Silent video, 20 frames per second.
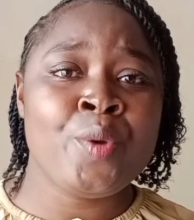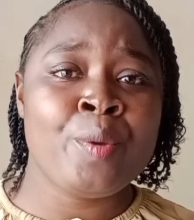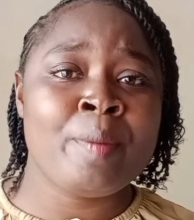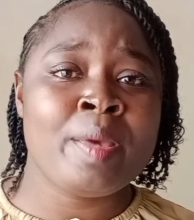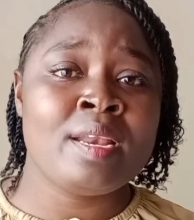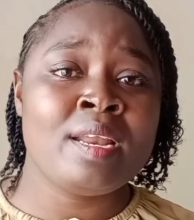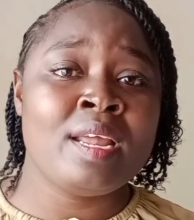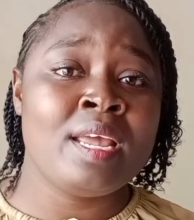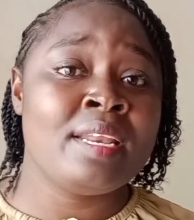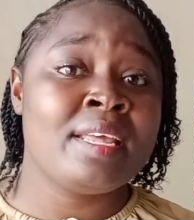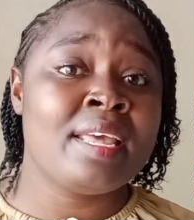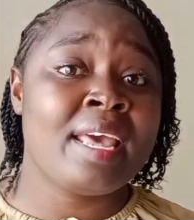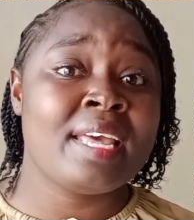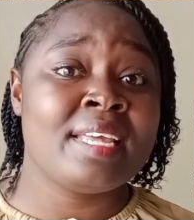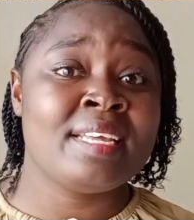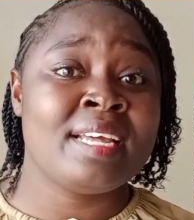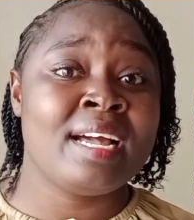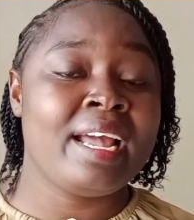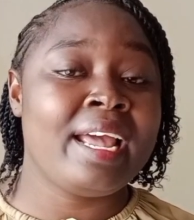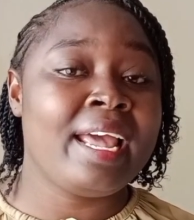women in
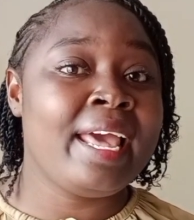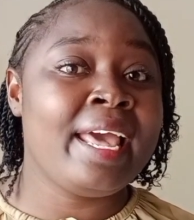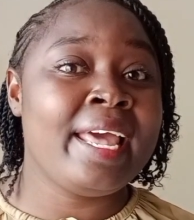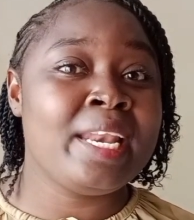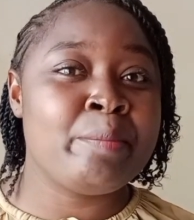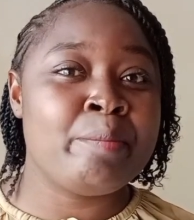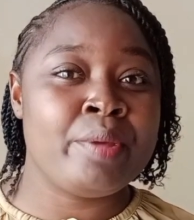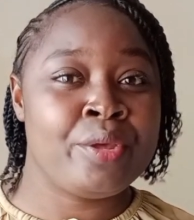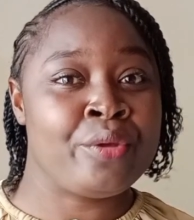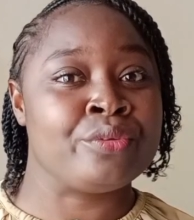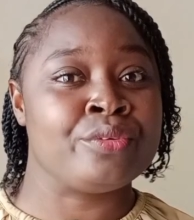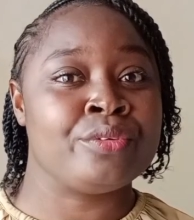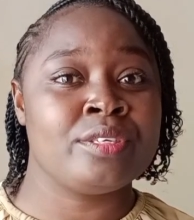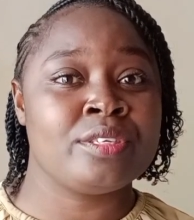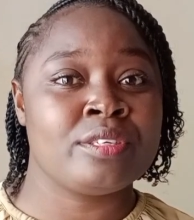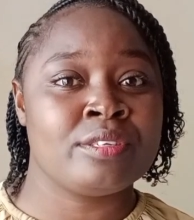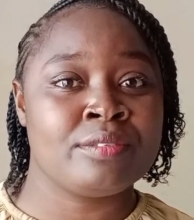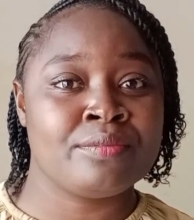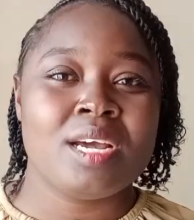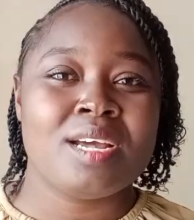Kenya and
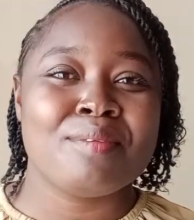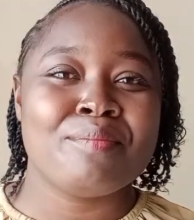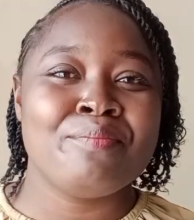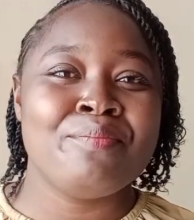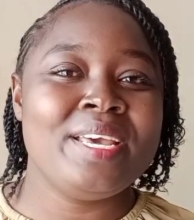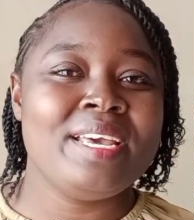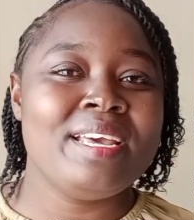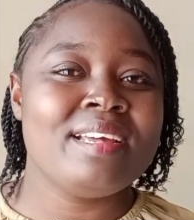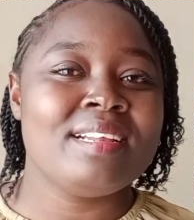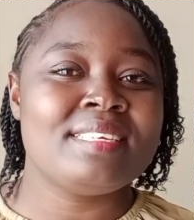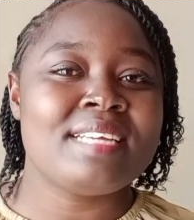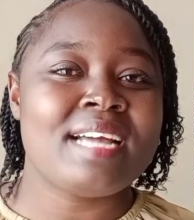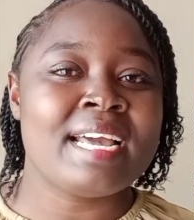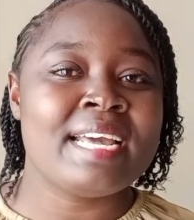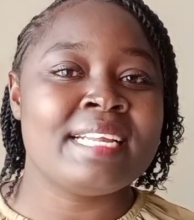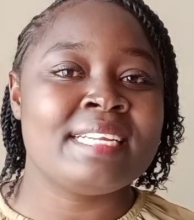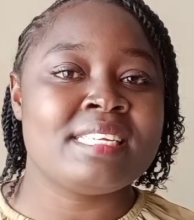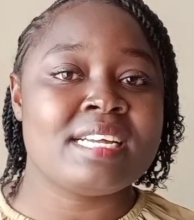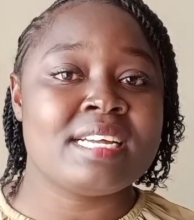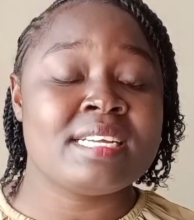beyond being
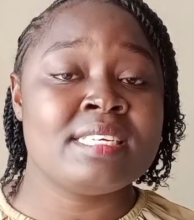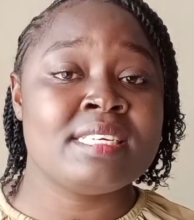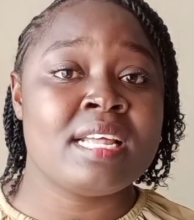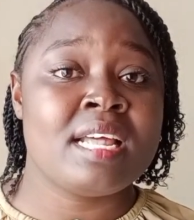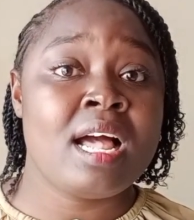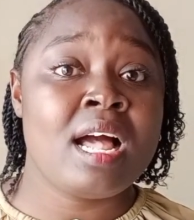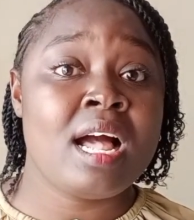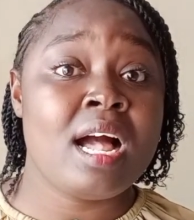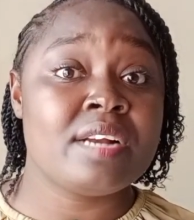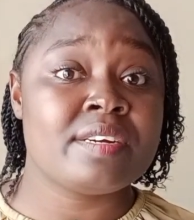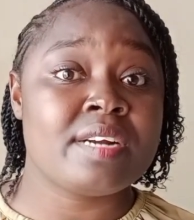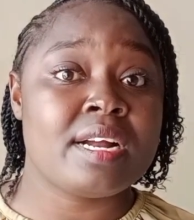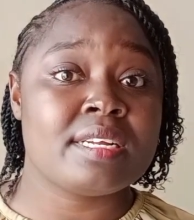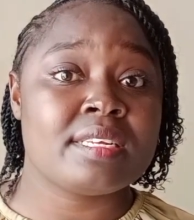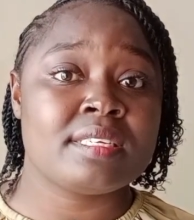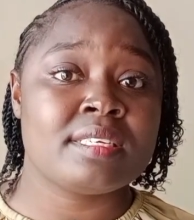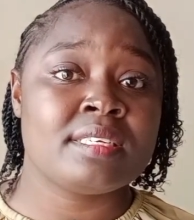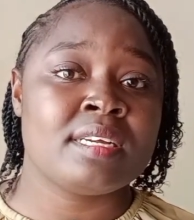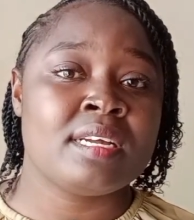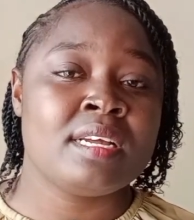targeted,
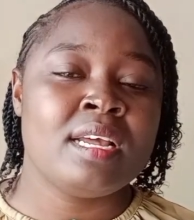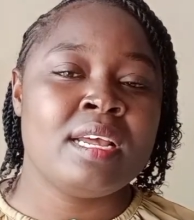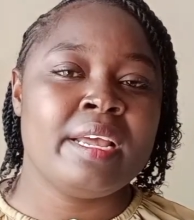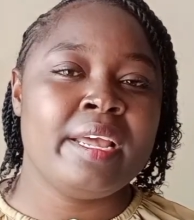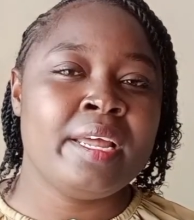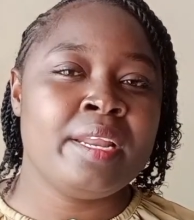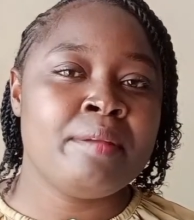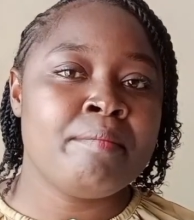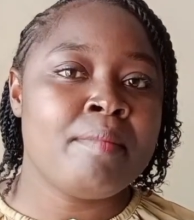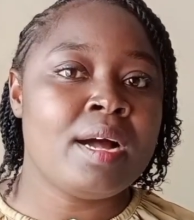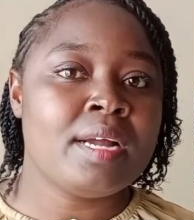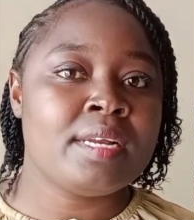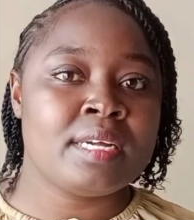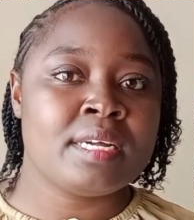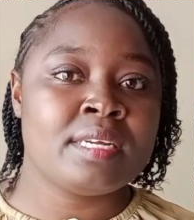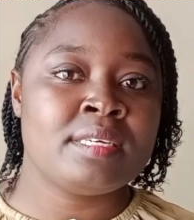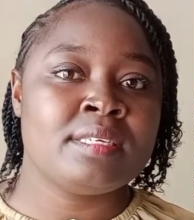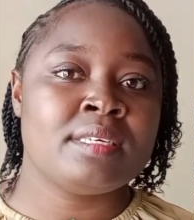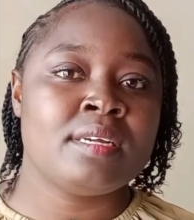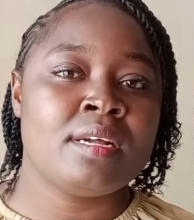harassed, and
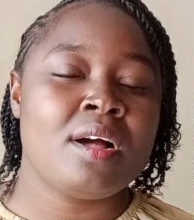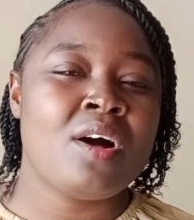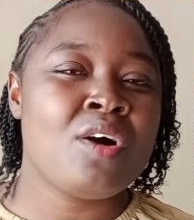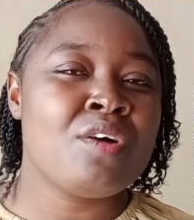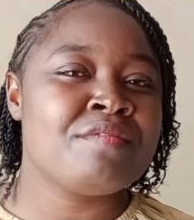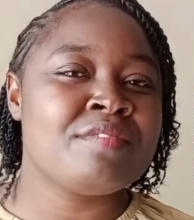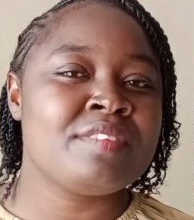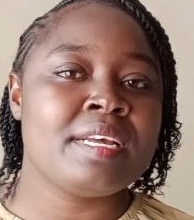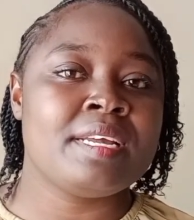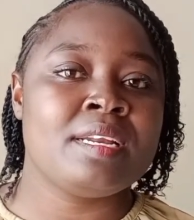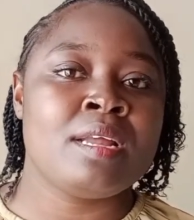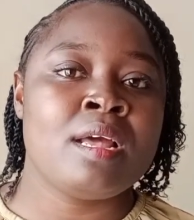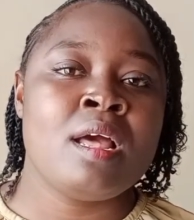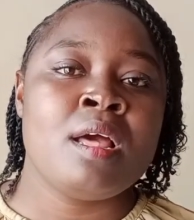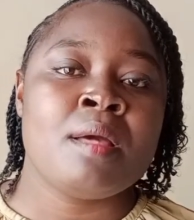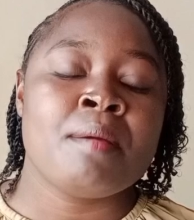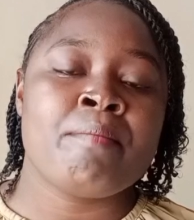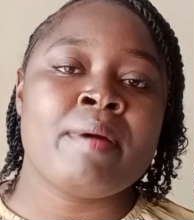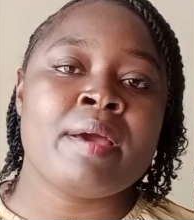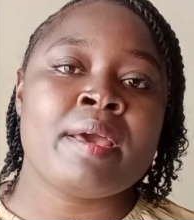murdered, often
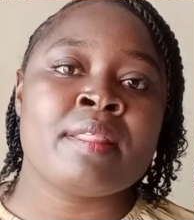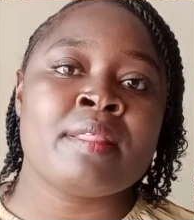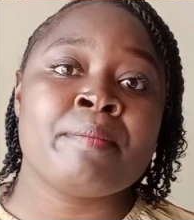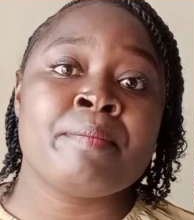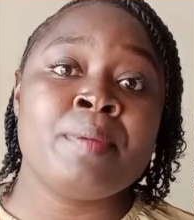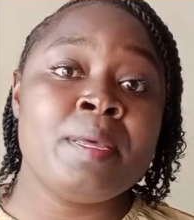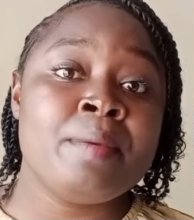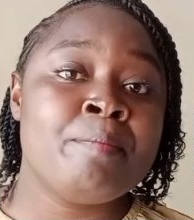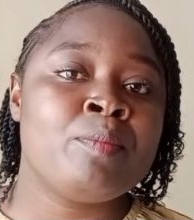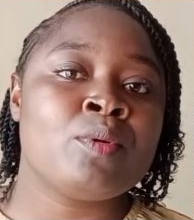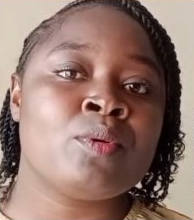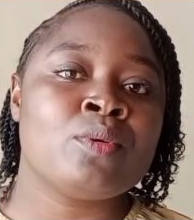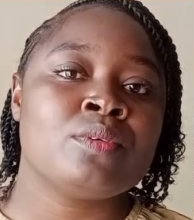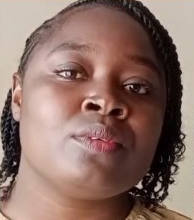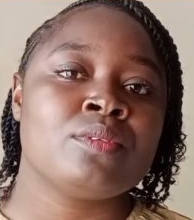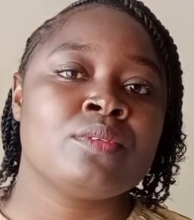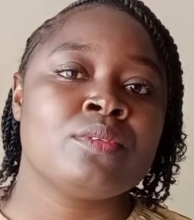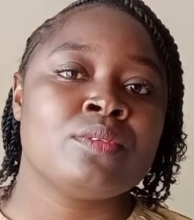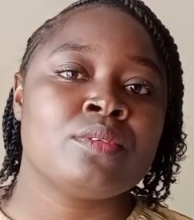by the people